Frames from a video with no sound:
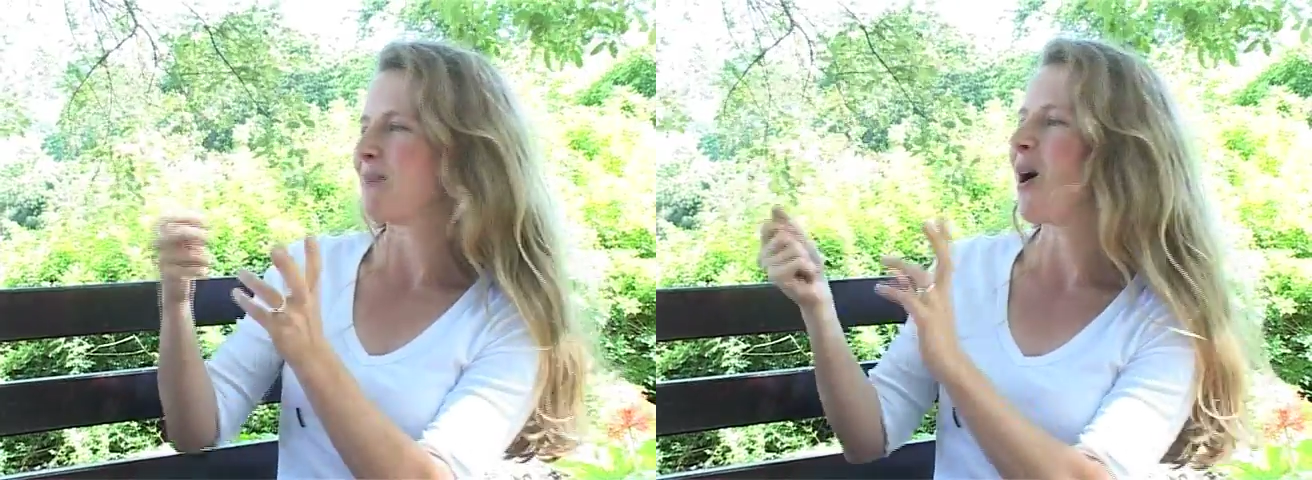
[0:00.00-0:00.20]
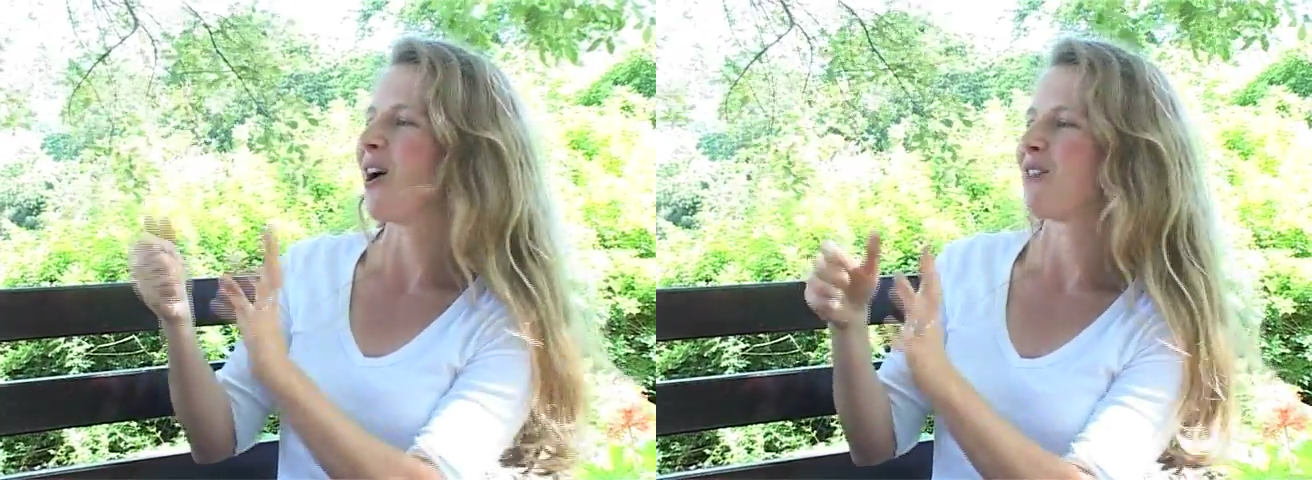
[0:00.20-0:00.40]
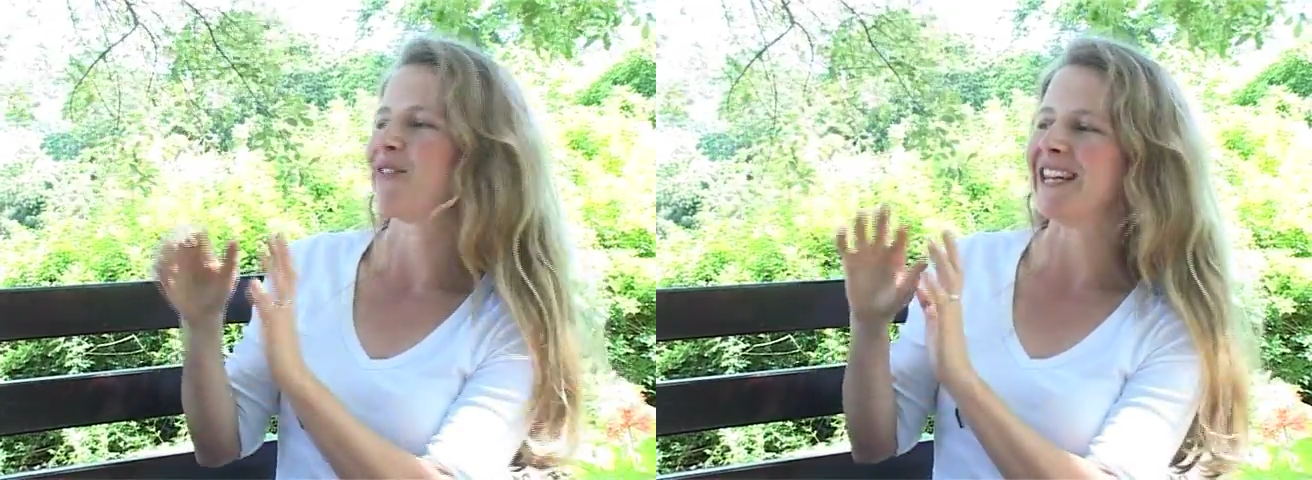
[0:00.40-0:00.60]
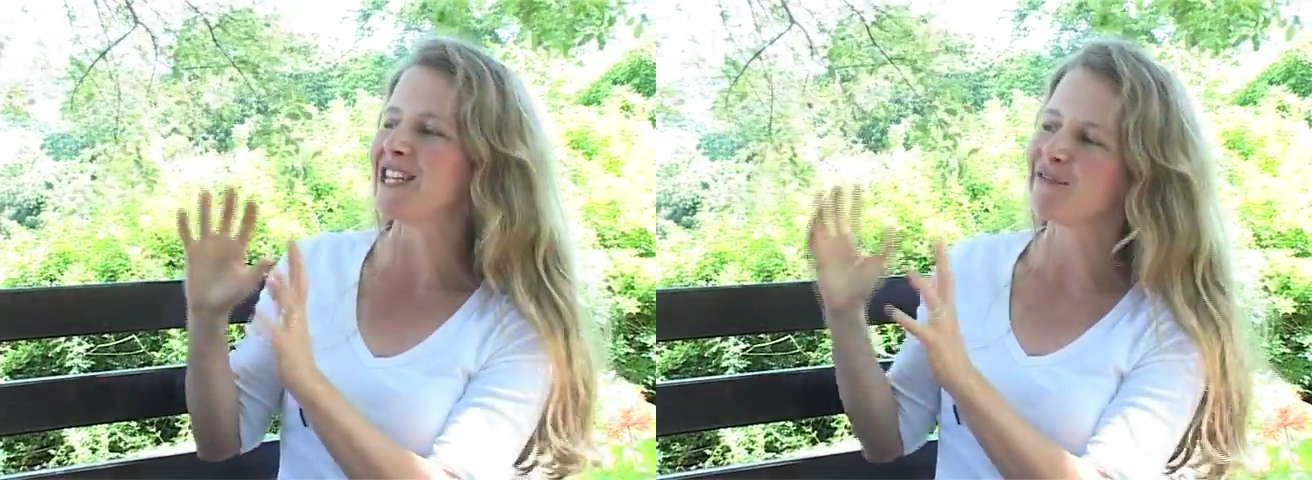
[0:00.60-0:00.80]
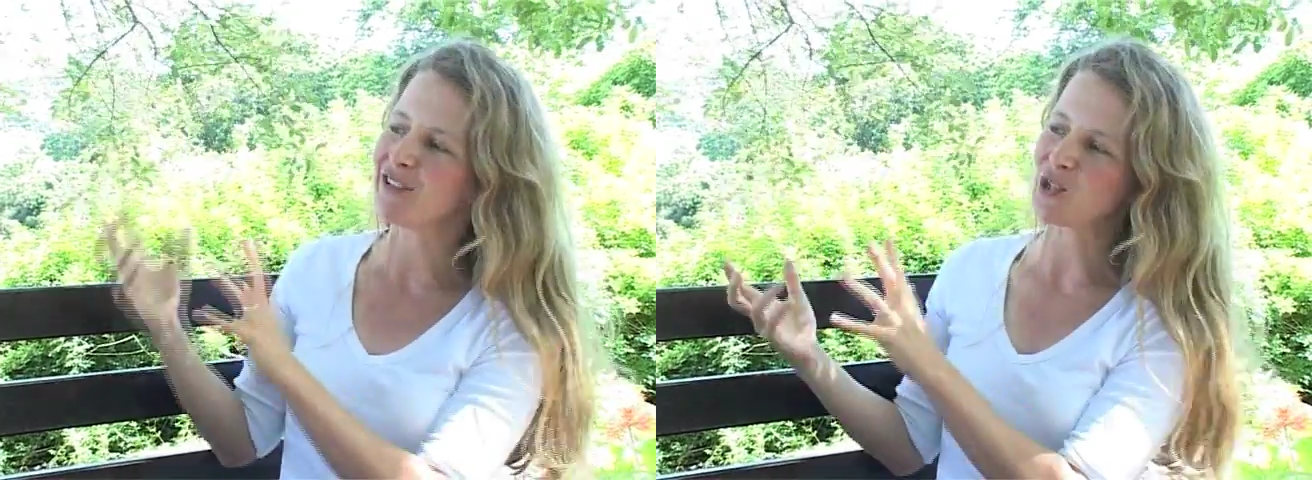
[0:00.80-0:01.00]
mark of an
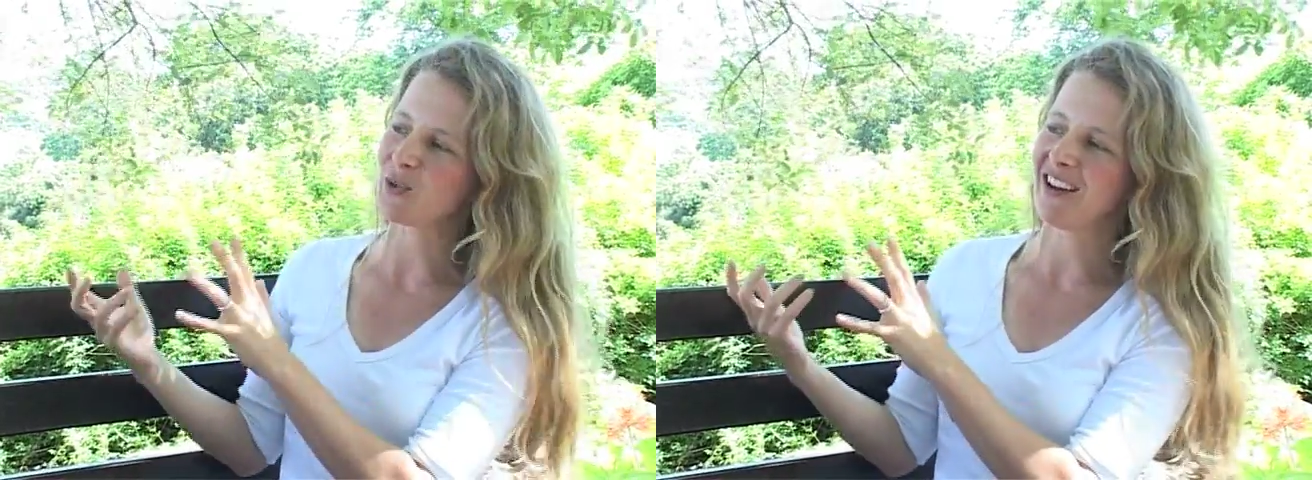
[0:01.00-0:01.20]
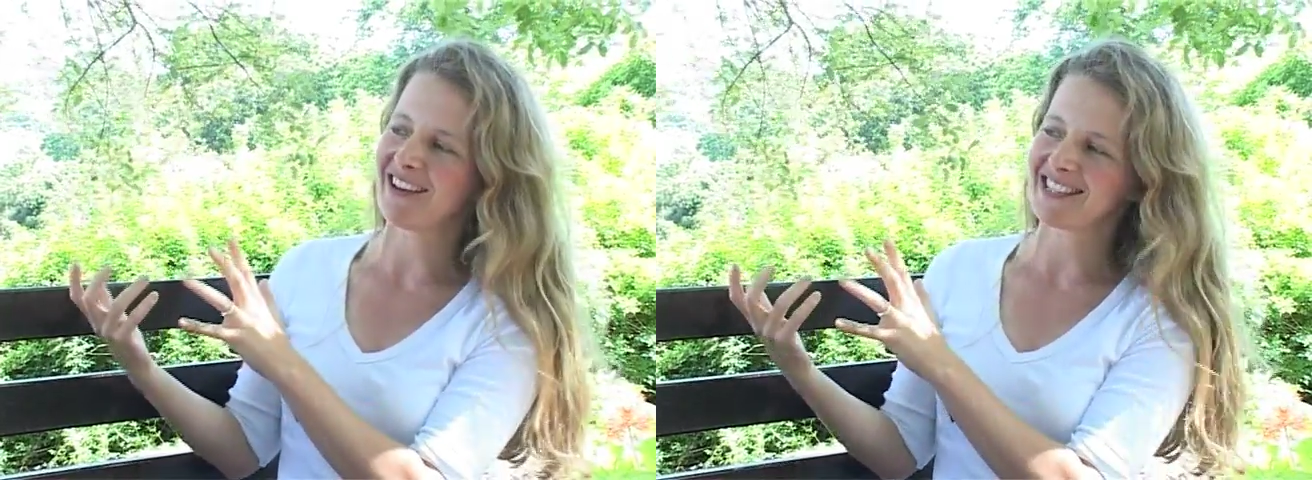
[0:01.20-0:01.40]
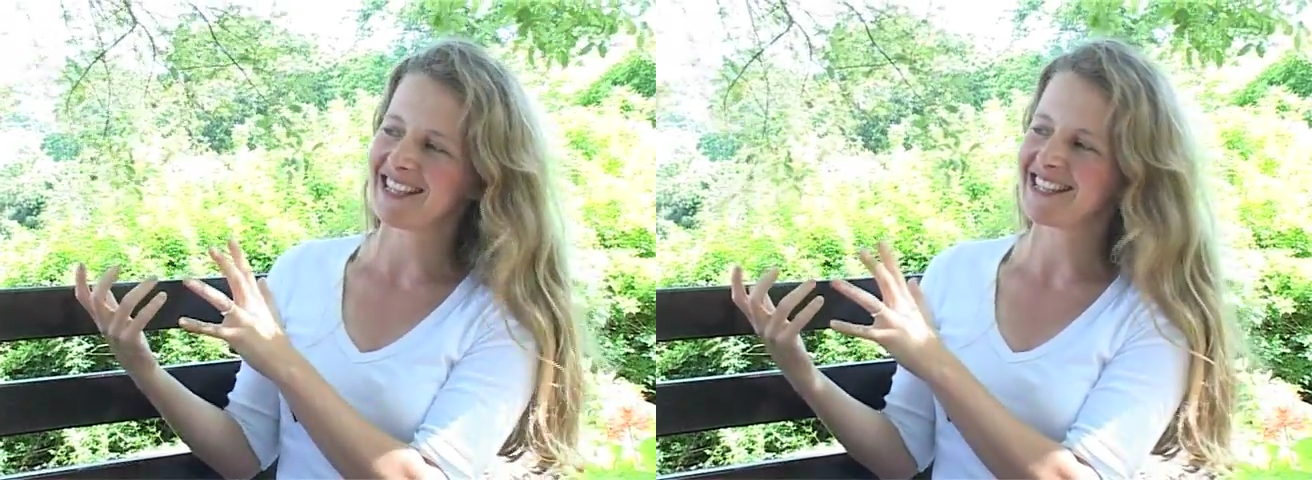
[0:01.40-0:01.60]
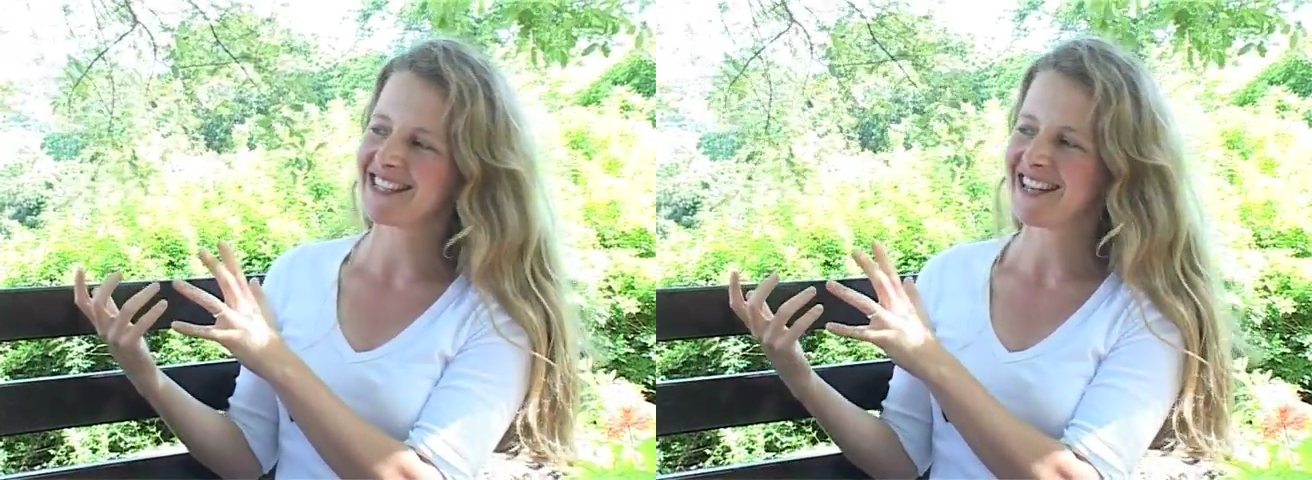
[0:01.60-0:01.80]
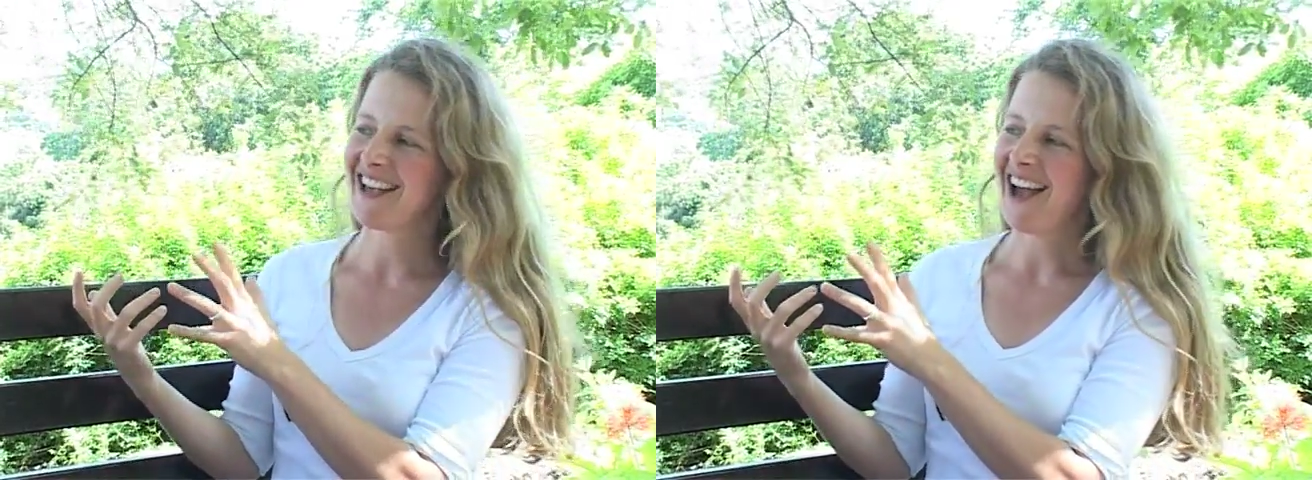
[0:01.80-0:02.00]
individual artist,